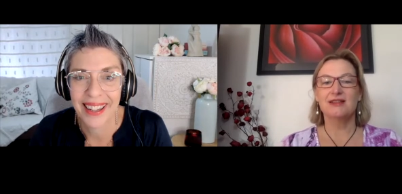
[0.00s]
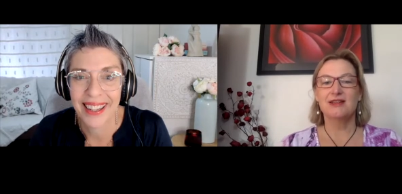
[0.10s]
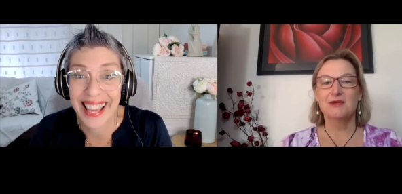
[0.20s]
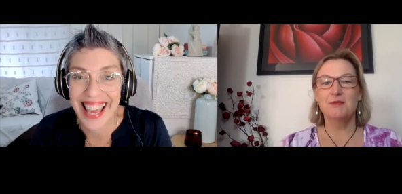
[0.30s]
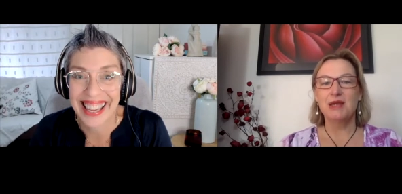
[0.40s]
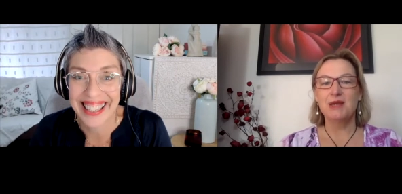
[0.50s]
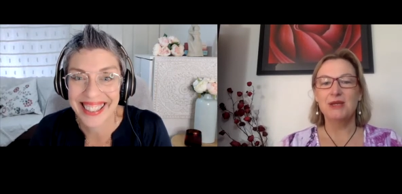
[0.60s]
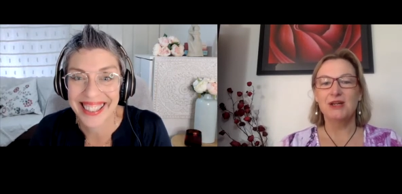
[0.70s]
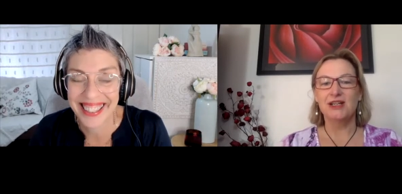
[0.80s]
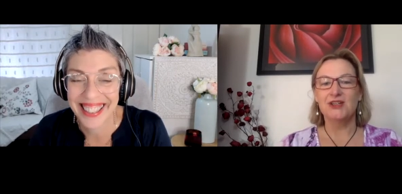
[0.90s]
Speaker 1: yeah, yeah.
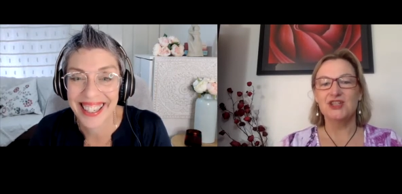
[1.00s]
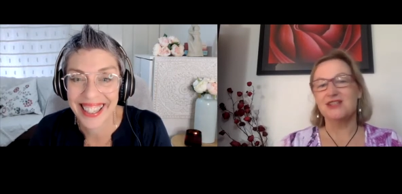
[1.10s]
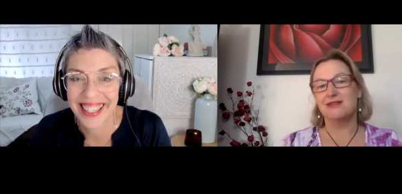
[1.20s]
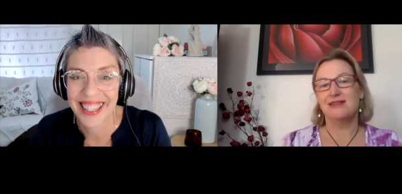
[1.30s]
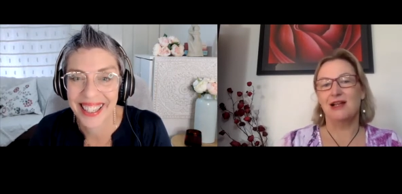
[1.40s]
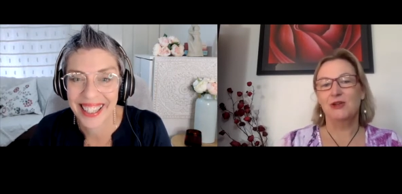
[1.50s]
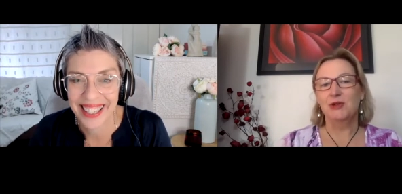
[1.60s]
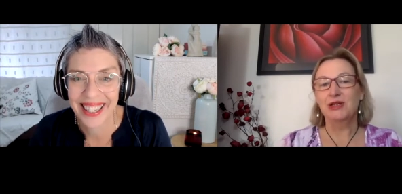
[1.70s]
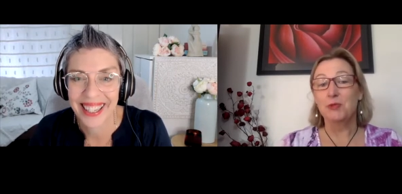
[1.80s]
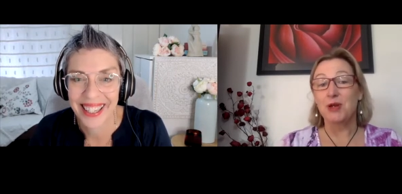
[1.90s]
maybe I could just tell you
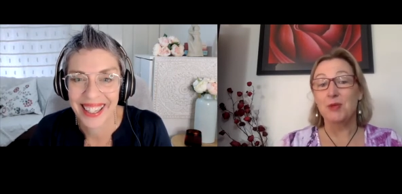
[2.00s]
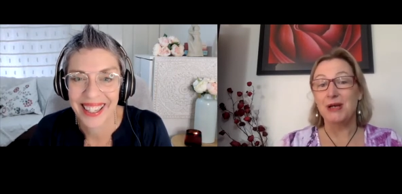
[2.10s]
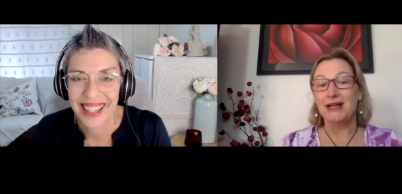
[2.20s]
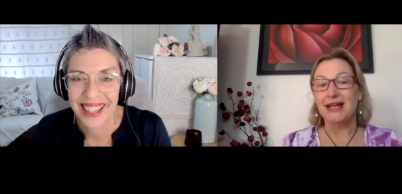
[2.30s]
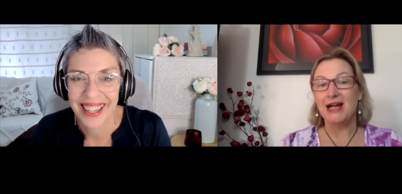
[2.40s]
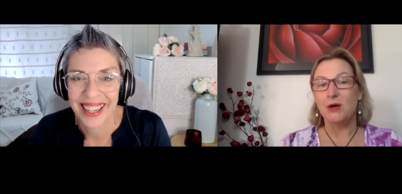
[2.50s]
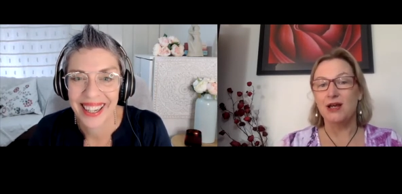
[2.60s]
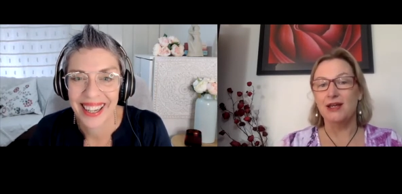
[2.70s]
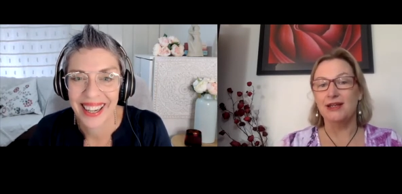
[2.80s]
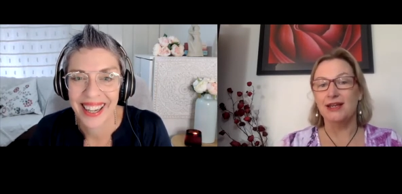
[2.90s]
a little bit about how
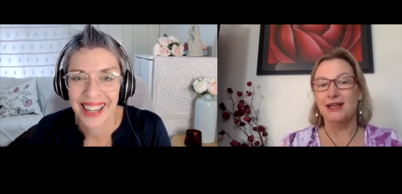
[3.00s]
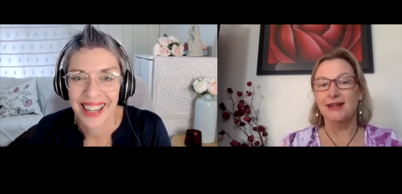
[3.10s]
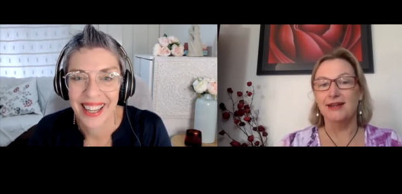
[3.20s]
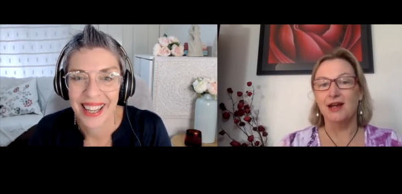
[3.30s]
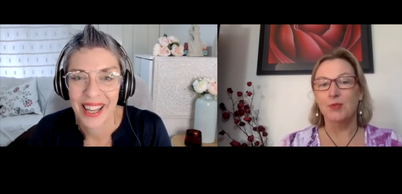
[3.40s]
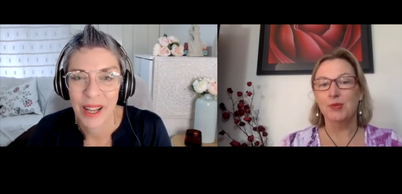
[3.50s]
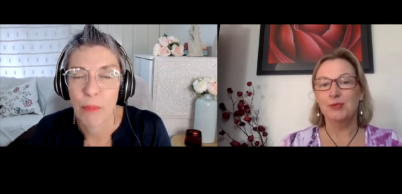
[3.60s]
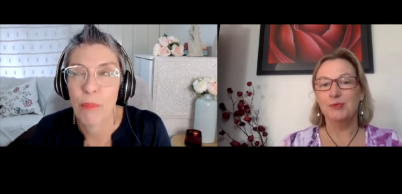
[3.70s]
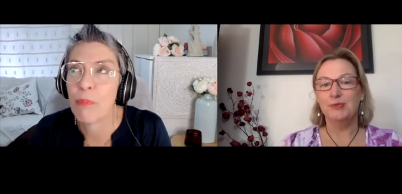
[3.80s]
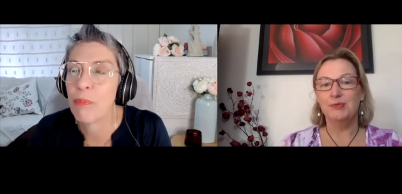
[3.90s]
I ended up
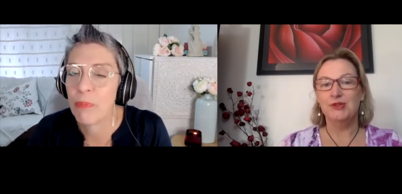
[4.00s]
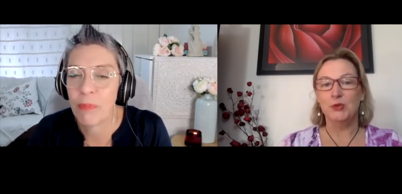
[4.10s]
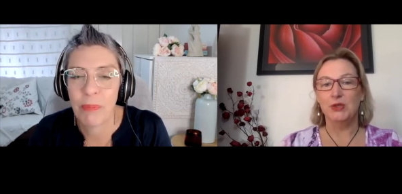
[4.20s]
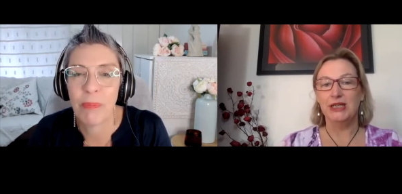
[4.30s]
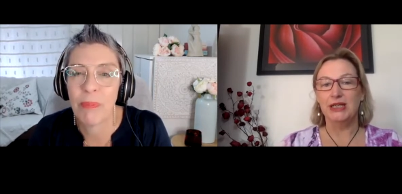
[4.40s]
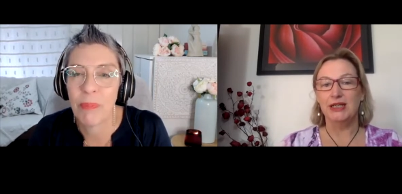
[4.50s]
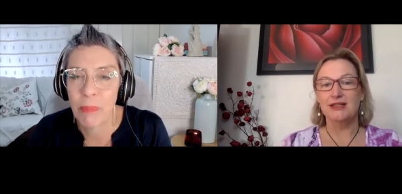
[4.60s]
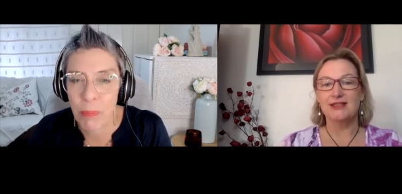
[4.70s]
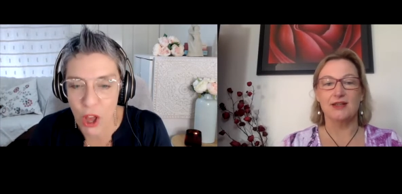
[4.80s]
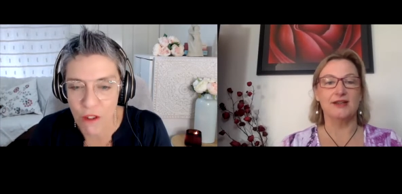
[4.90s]
doing
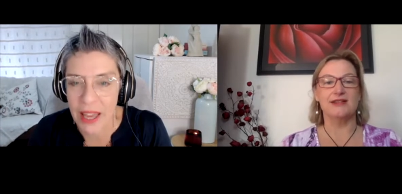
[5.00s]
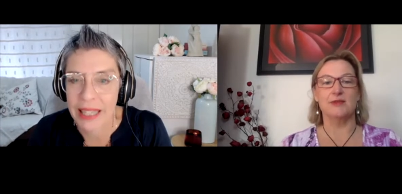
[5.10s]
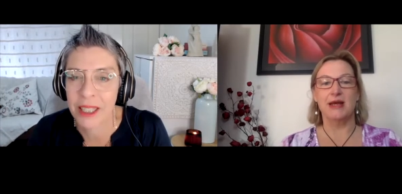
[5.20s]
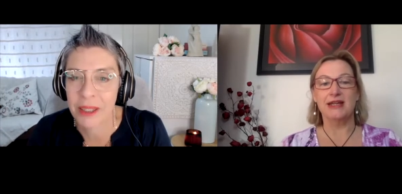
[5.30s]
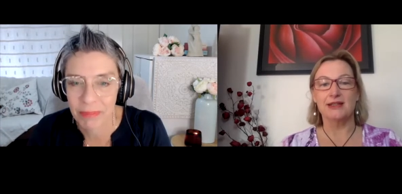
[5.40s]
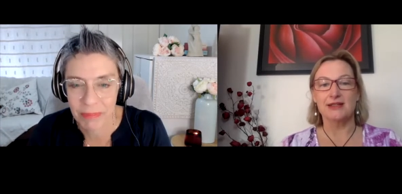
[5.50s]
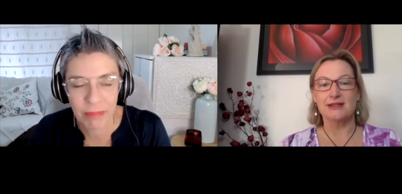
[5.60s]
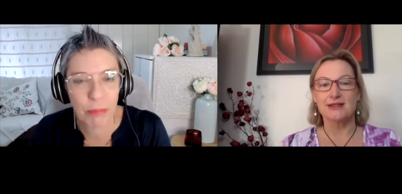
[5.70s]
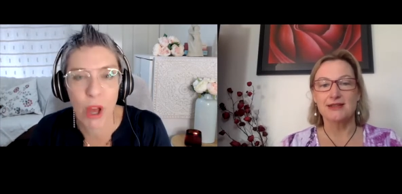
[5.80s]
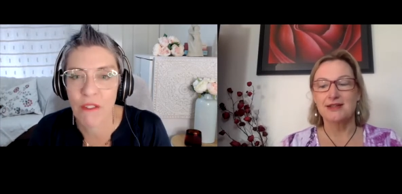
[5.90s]
Perfect.
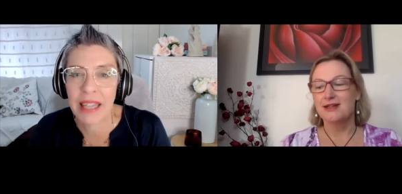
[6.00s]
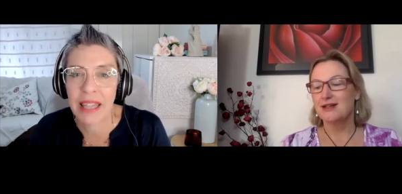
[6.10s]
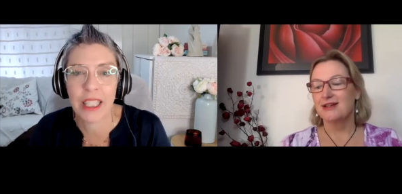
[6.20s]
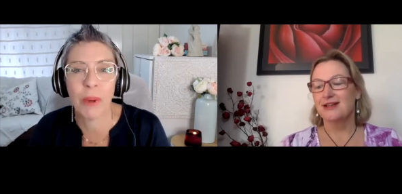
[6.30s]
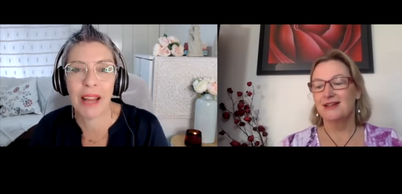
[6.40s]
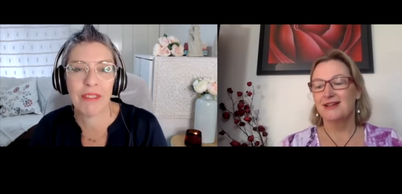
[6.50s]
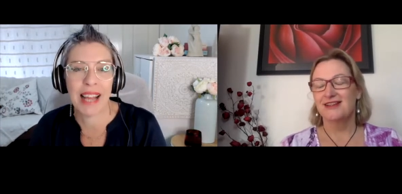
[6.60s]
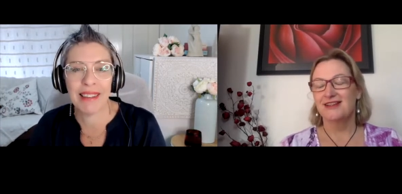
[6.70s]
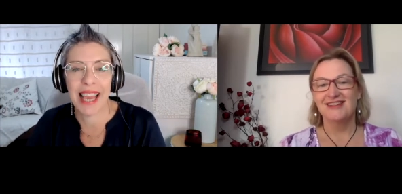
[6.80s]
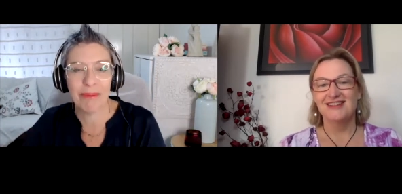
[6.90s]
Speaker 2: psychosomatics. Perfect. I would love
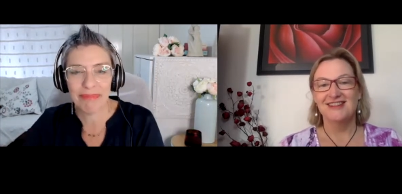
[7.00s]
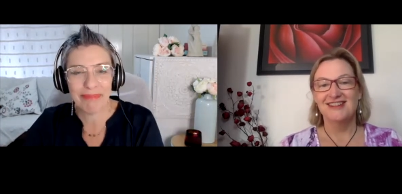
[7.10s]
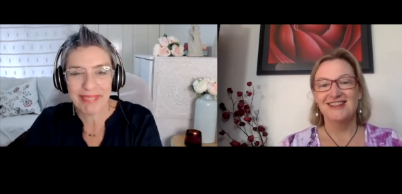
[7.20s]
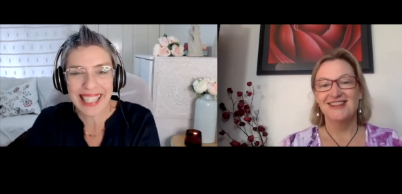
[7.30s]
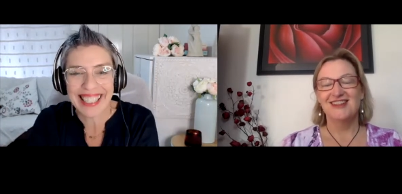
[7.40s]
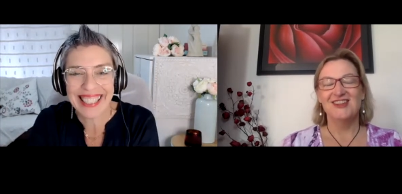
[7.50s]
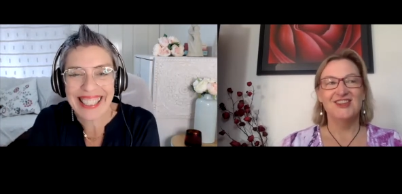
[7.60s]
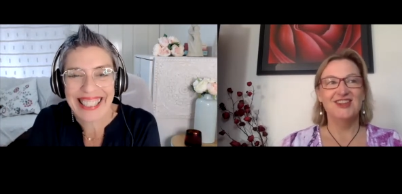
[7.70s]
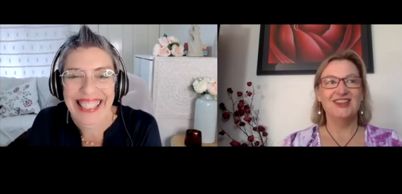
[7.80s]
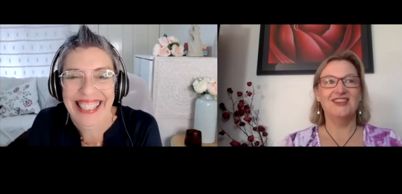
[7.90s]
that. Yeah. Yeah.
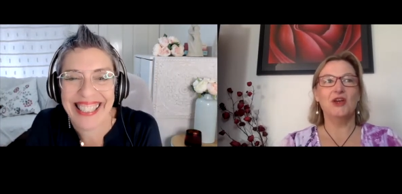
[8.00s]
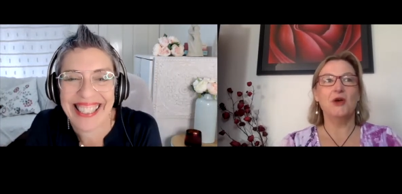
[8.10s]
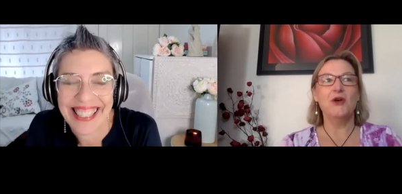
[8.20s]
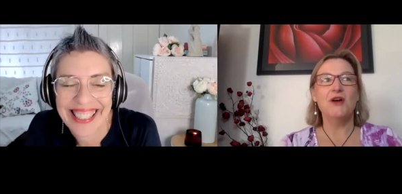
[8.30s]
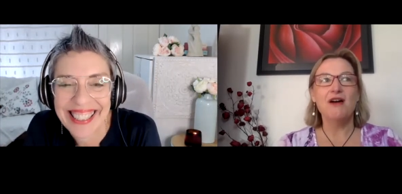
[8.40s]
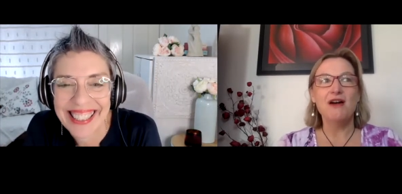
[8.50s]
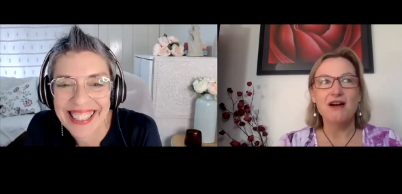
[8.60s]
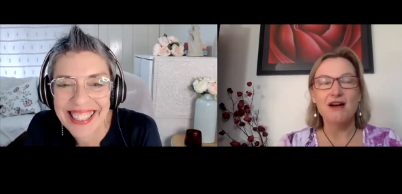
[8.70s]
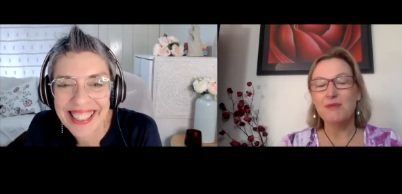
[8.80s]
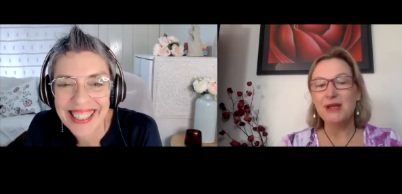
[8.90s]
Speaker 1: So
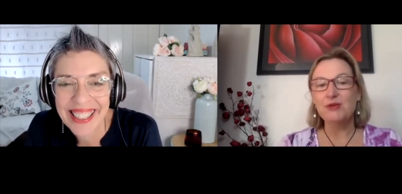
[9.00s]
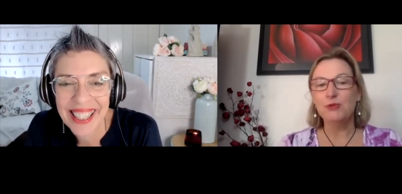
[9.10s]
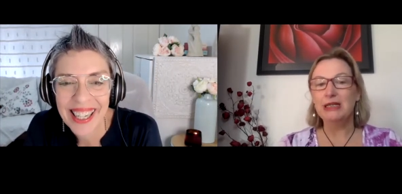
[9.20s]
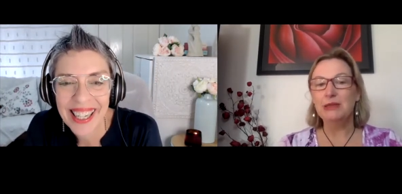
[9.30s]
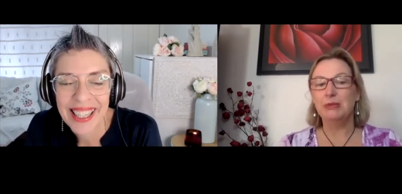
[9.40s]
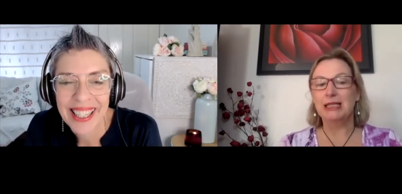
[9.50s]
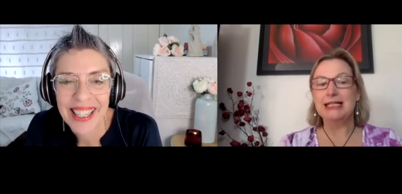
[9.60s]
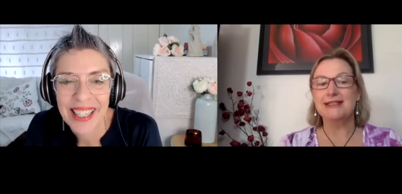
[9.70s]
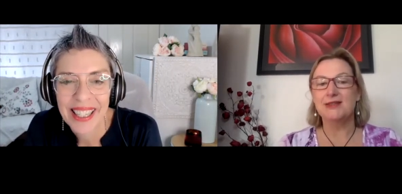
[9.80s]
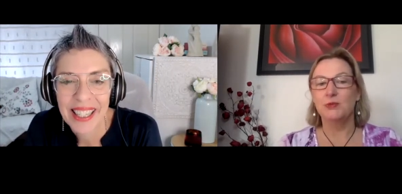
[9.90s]
I've been really blessed